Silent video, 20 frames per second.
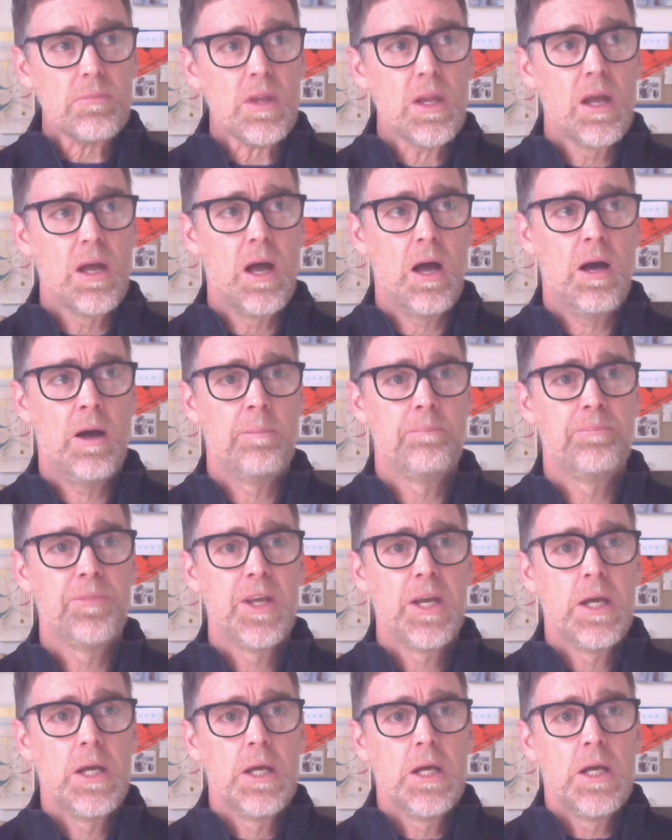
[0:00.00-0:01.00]
Why am
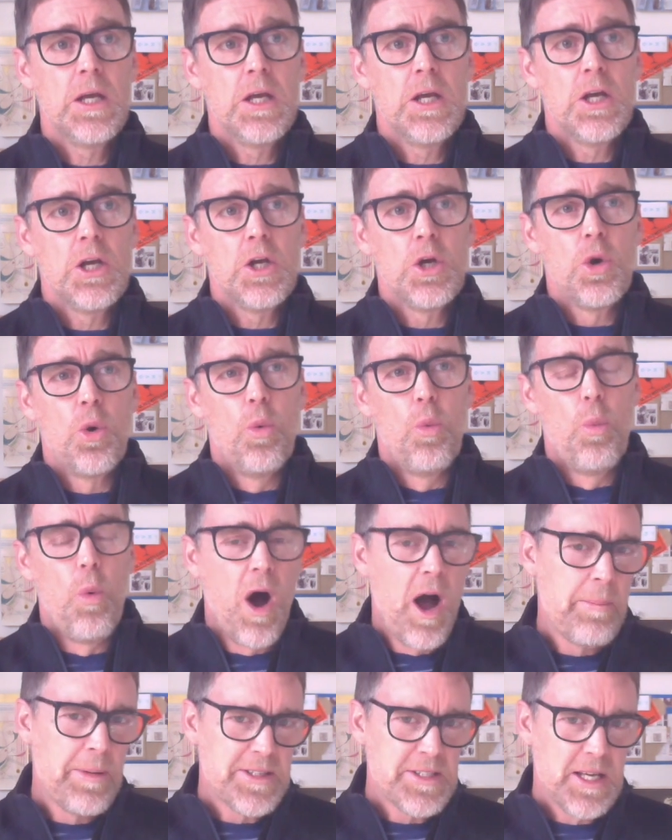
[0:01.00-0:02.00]

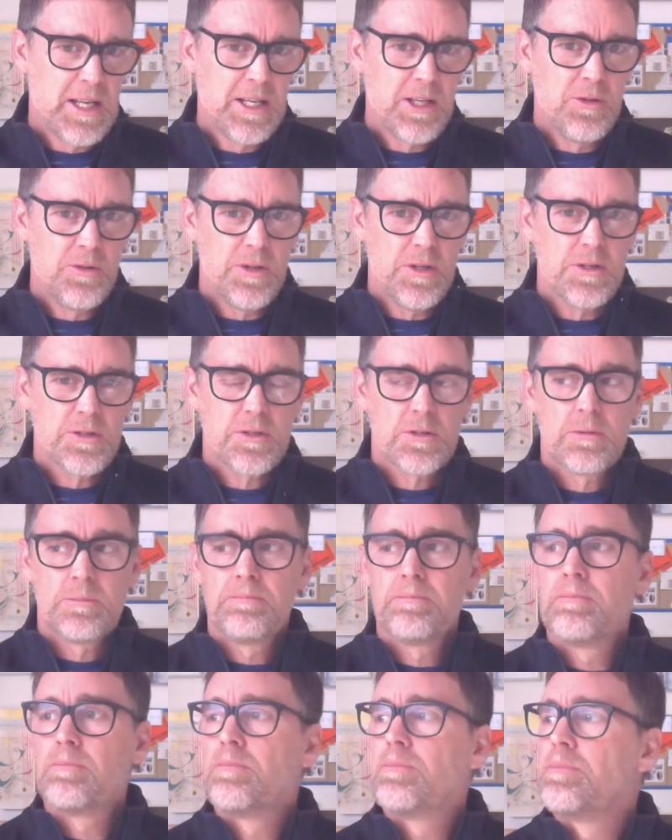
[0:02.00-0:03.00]
I telling you this?
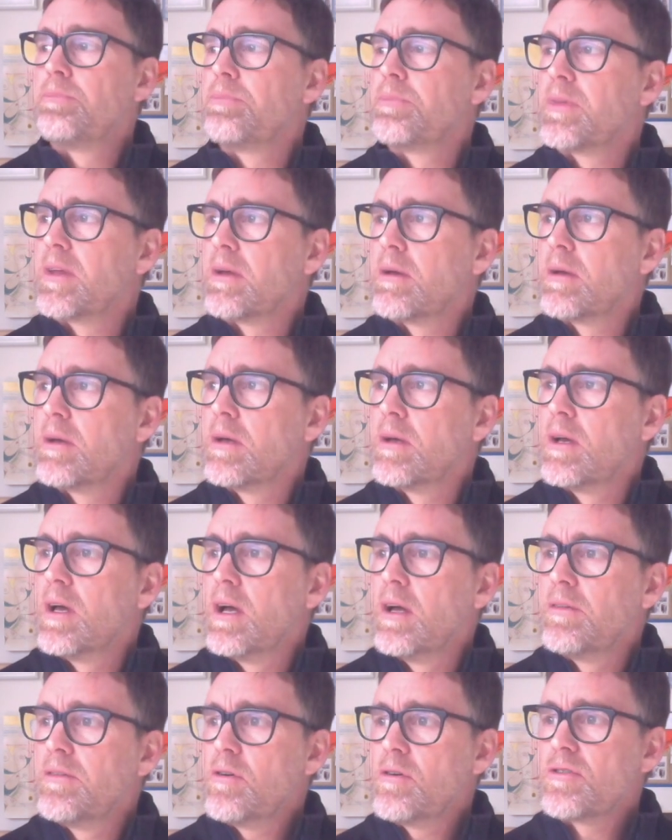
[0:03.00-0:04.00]

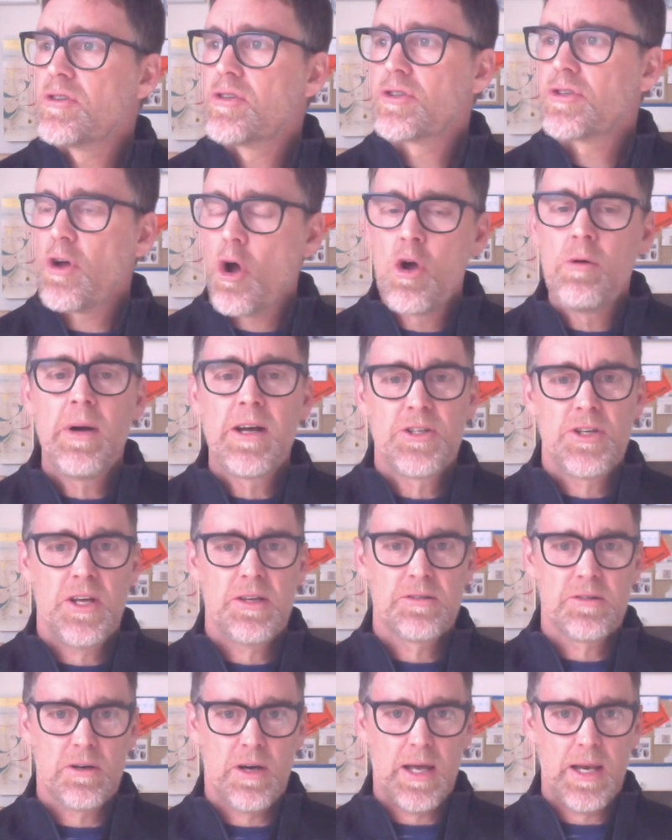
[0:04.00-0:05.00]
There is so much
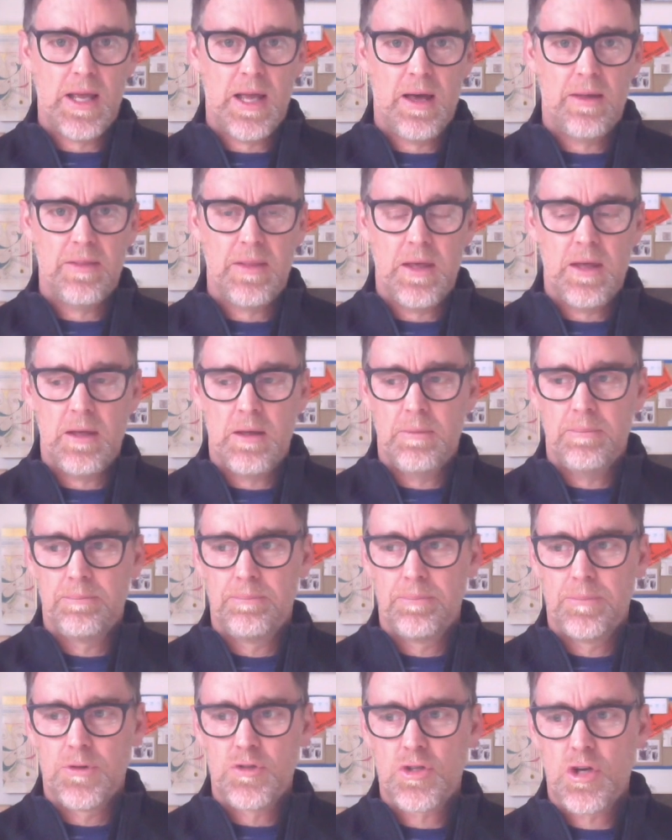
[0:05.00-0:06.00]
anxiety out there,
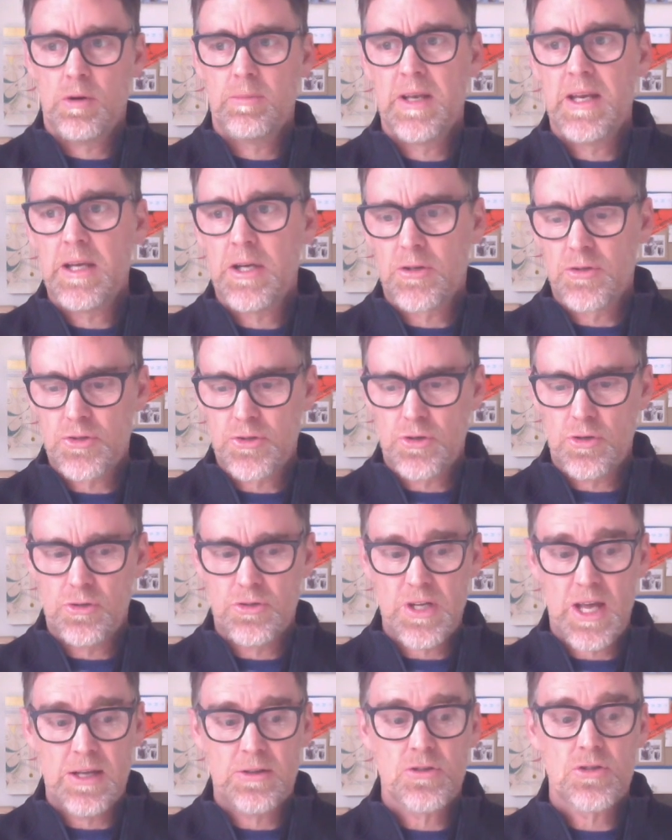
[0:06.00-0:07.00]
so many concerns,
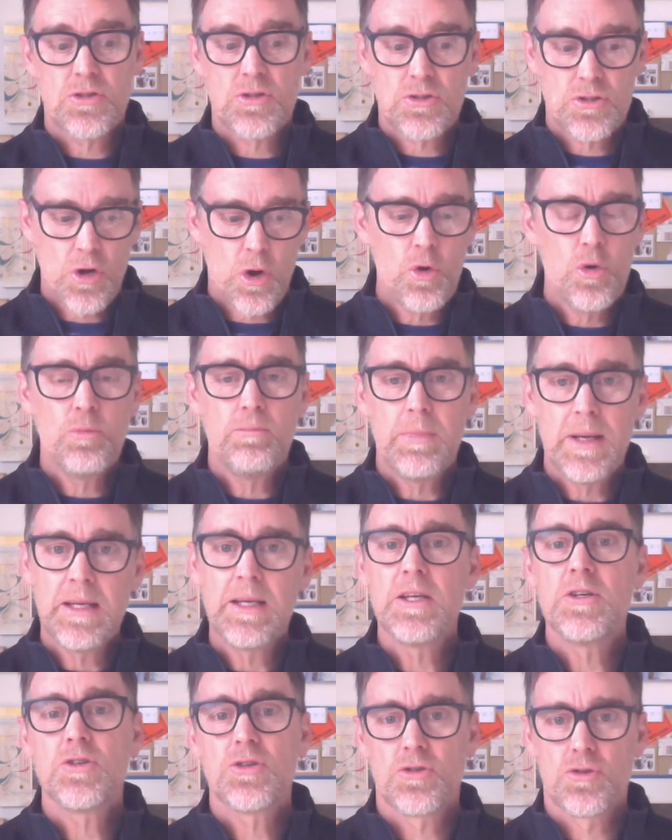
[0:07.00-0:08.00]
and so
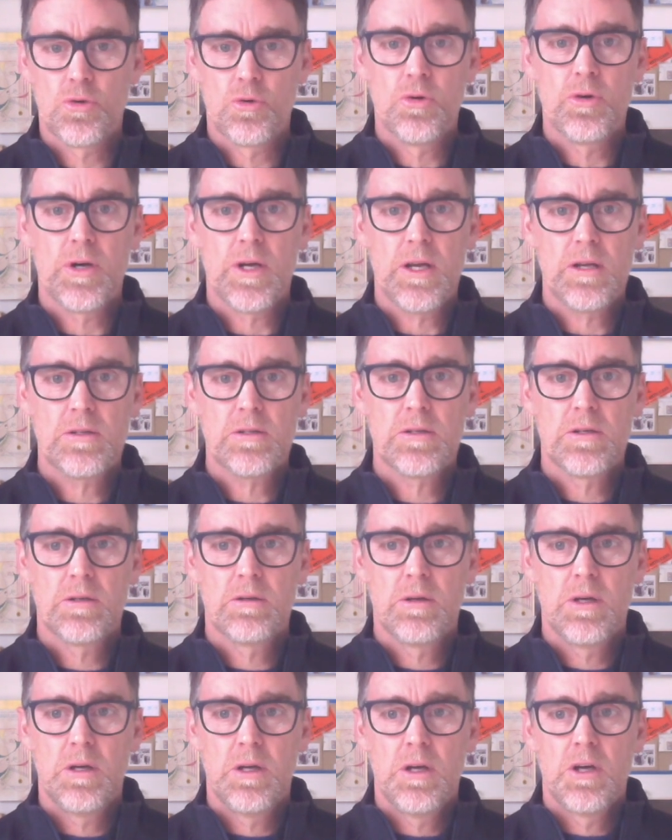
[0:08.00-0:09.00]
many stories
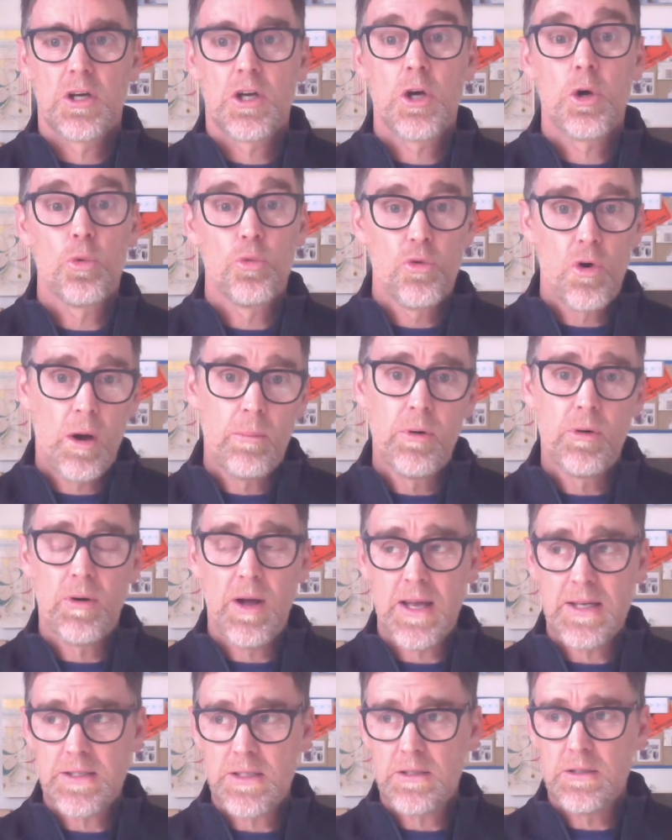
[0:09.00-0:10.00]

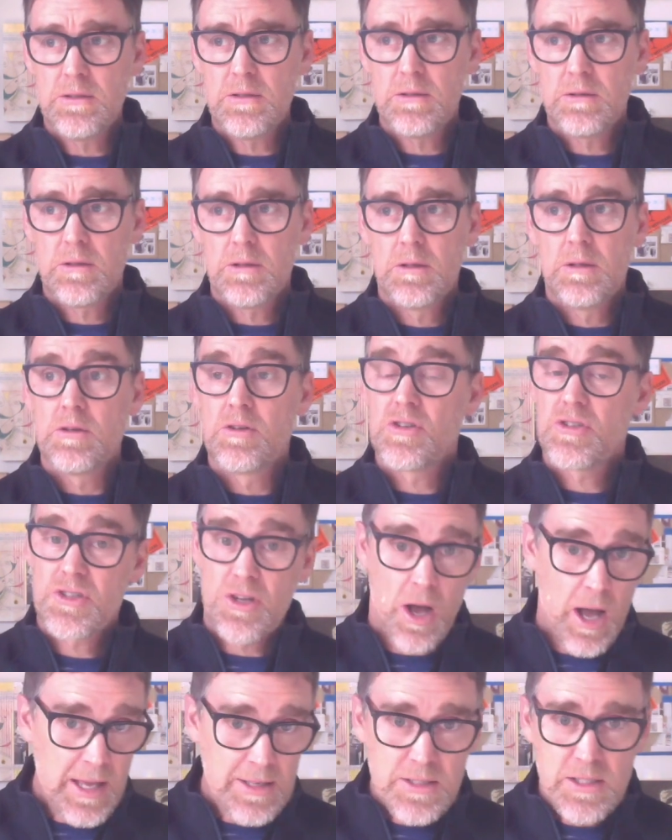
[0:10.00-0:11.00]
corroborated
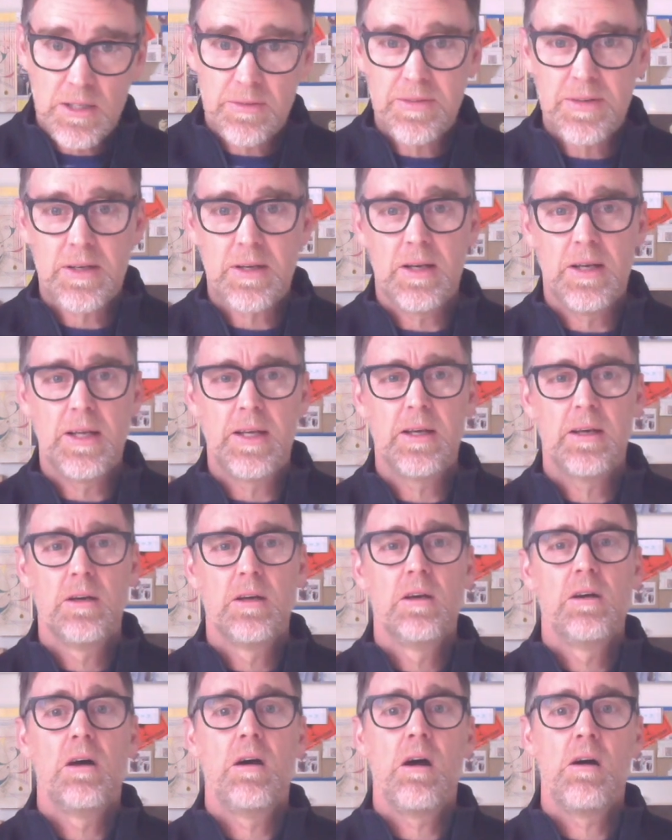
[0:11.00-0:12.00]
scientifically
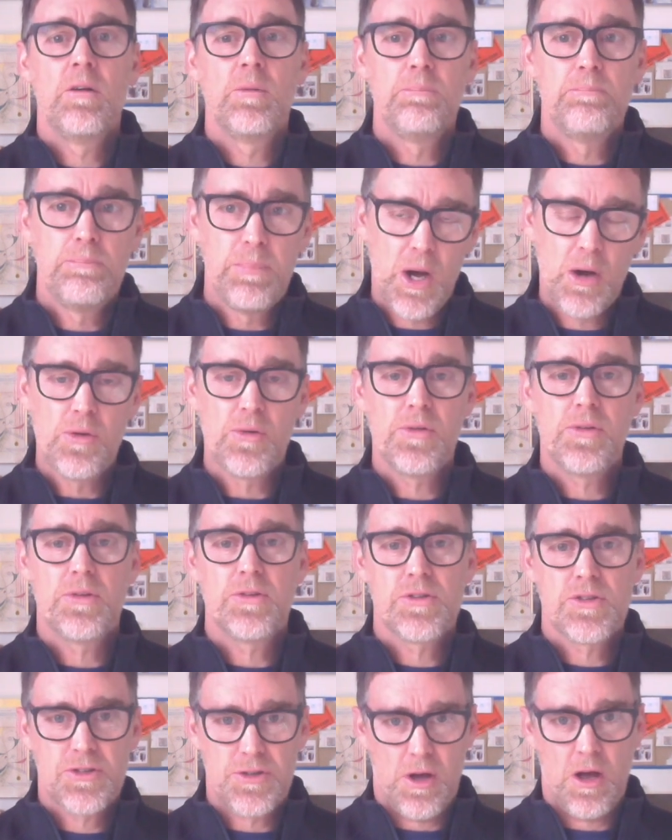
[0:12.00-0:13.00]
on both
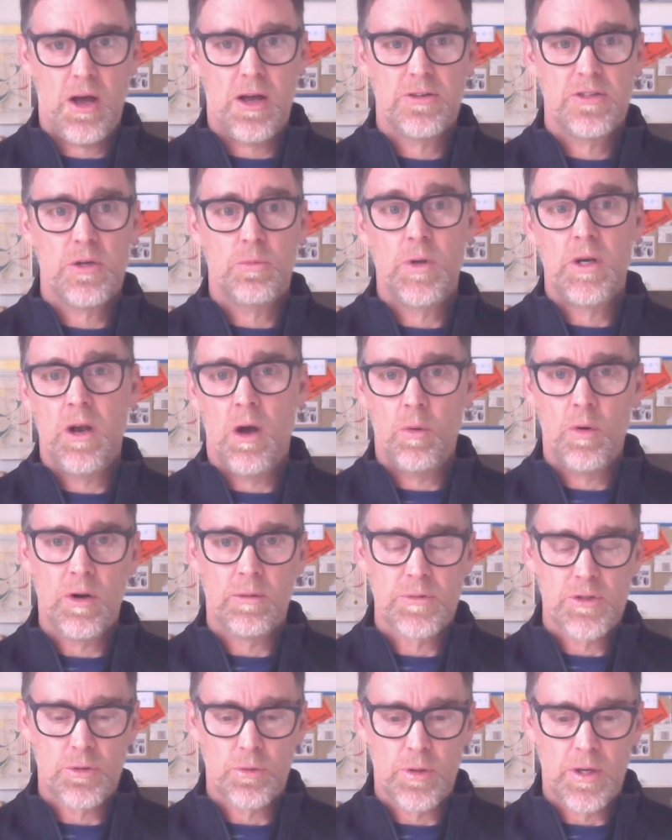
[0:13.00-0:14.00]
sides, and we know what I'm
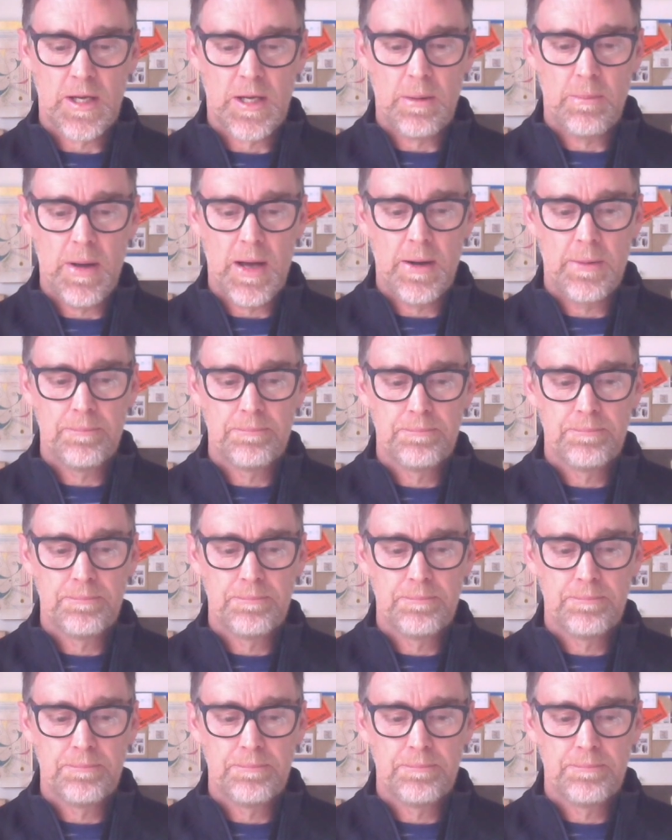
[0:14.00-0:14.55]
talking about.